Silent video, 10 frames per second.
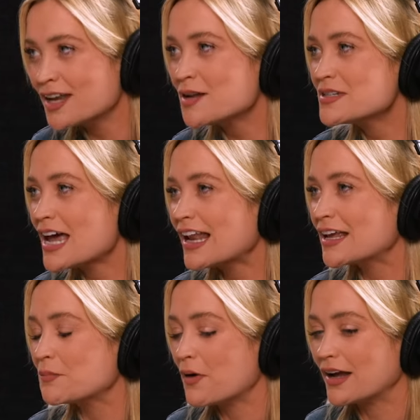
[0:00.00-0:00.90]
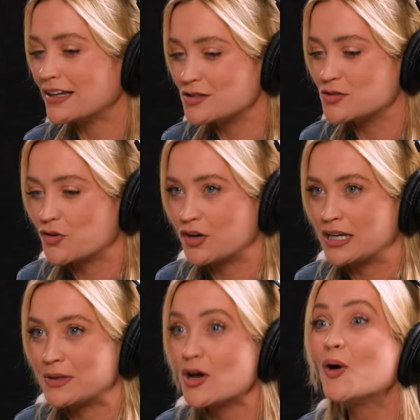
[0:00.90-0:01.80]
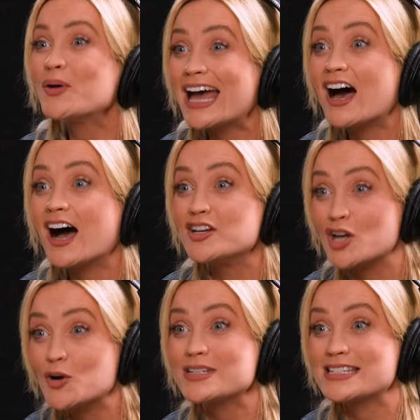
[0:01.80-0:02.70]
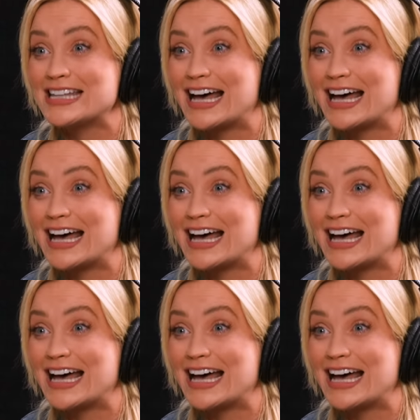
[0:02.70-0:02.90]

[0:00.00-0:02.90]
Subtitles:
And I'm telling Mike the story, and he went, oh yeah, I noticed